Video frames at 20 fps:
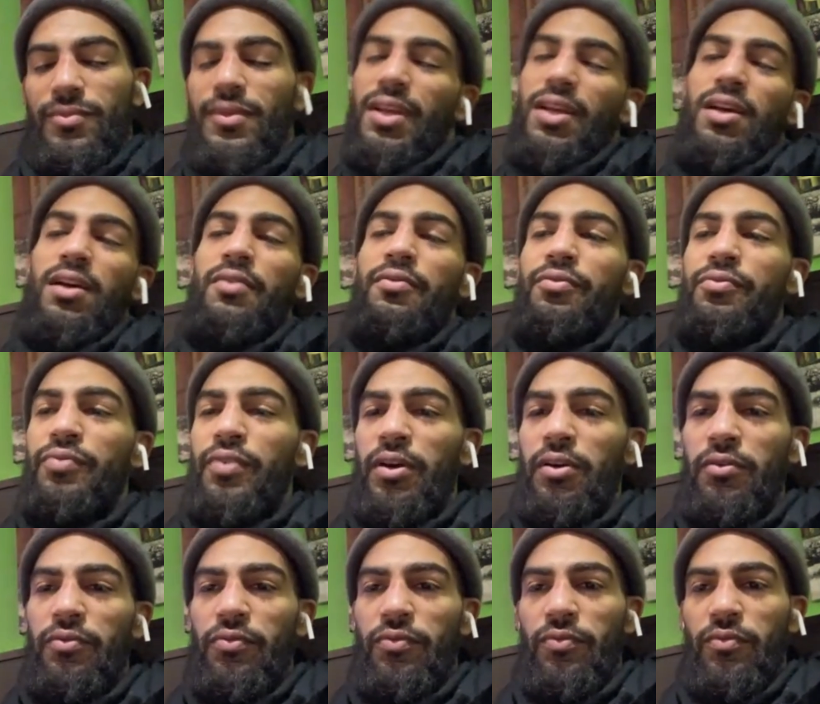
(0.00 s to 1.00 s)
Yeah, I was
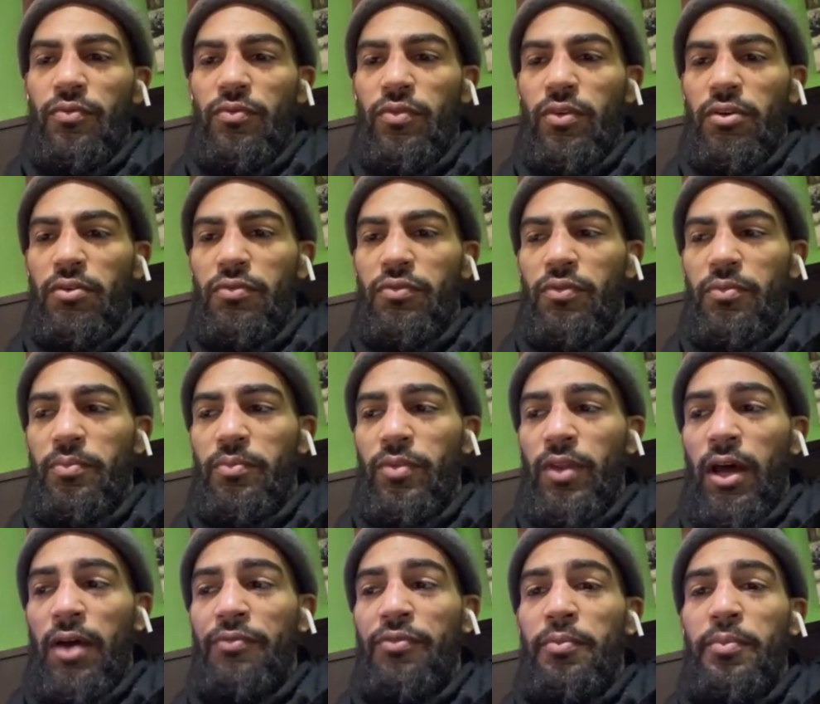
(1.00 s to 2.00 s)
very, very
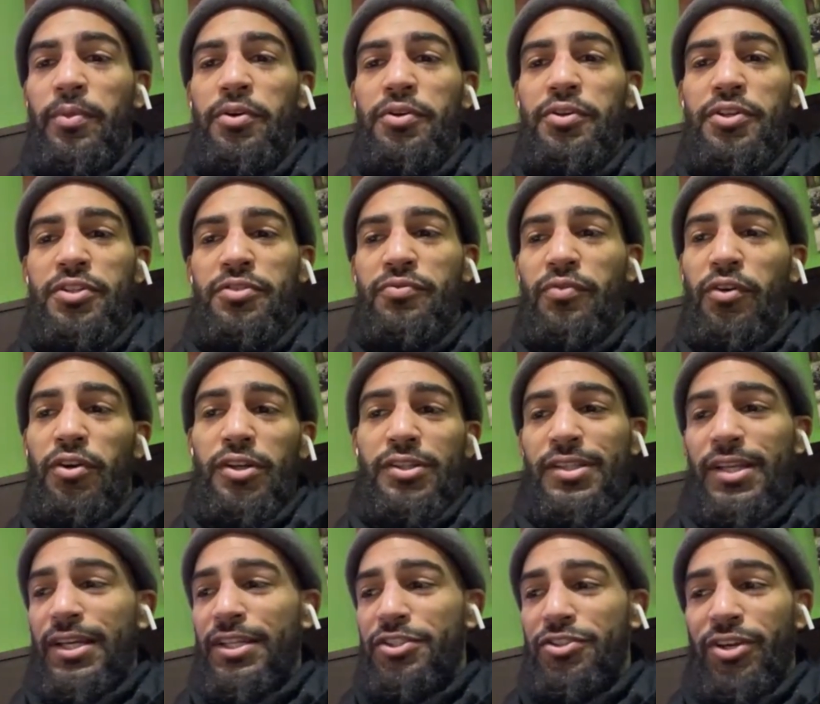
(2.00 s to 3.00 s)
not familiar as far
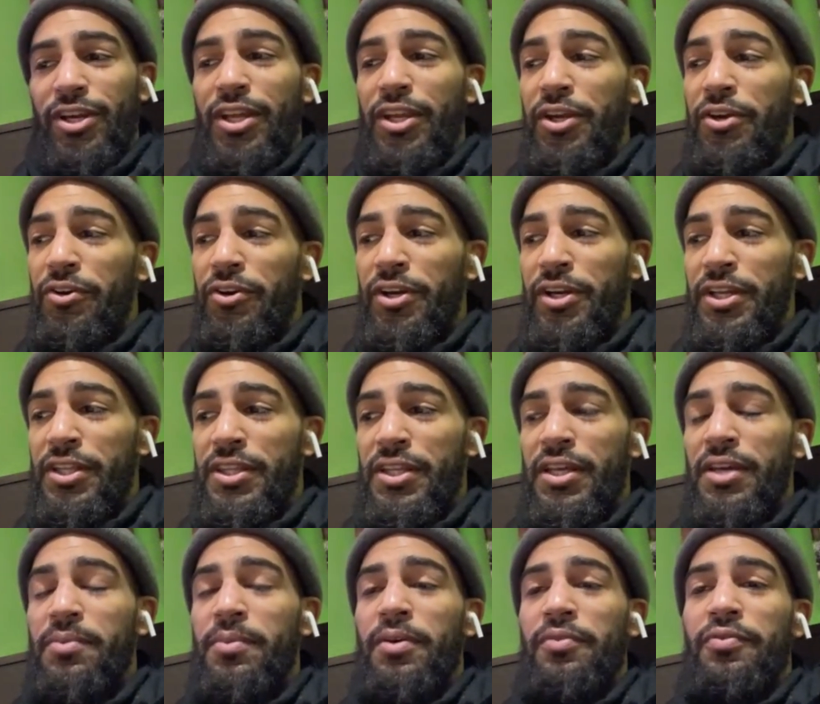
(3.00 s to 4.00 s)
as like training or
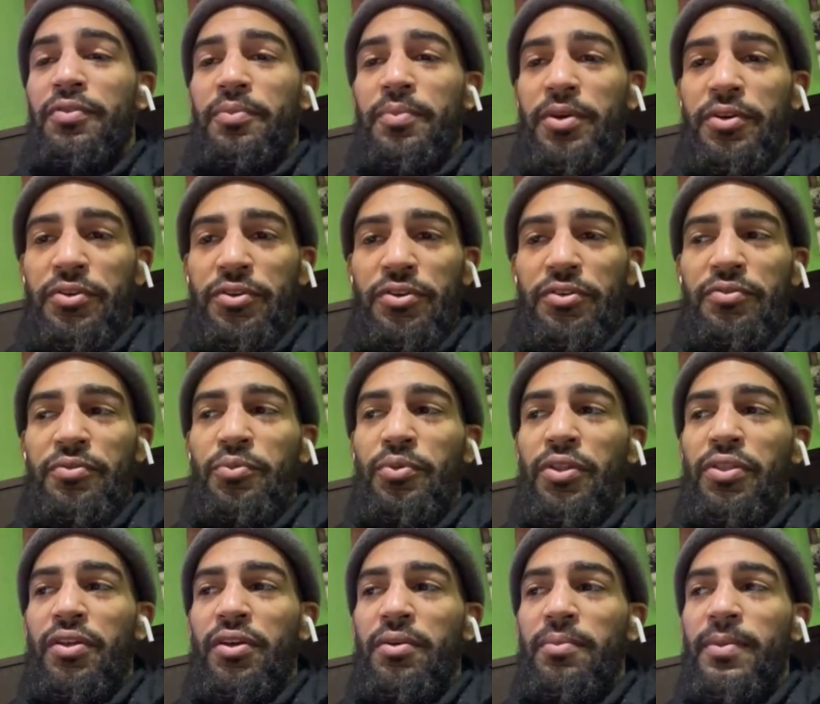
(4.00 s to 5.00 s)
anything, but familiar
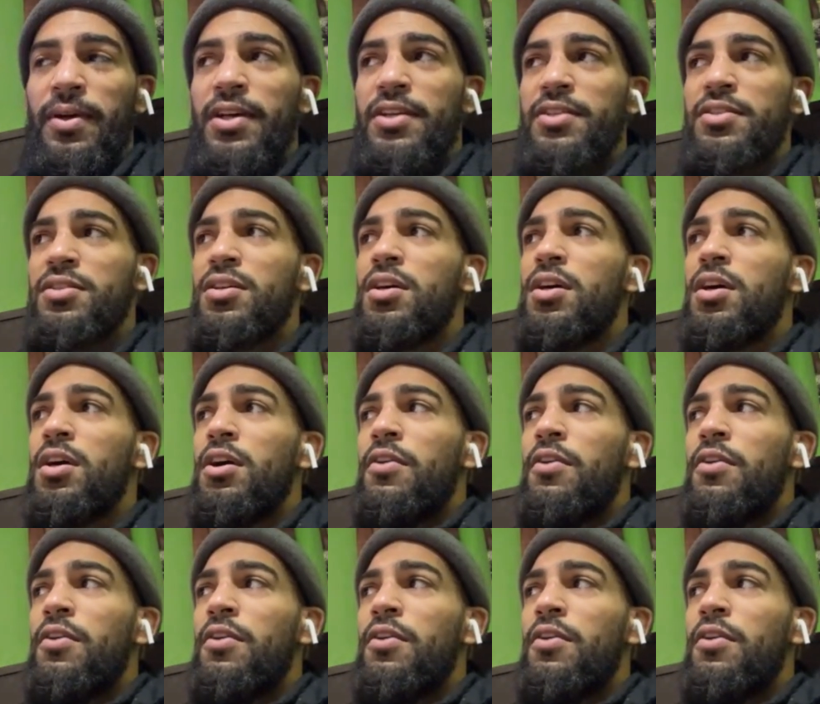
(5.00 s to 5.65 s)
with him as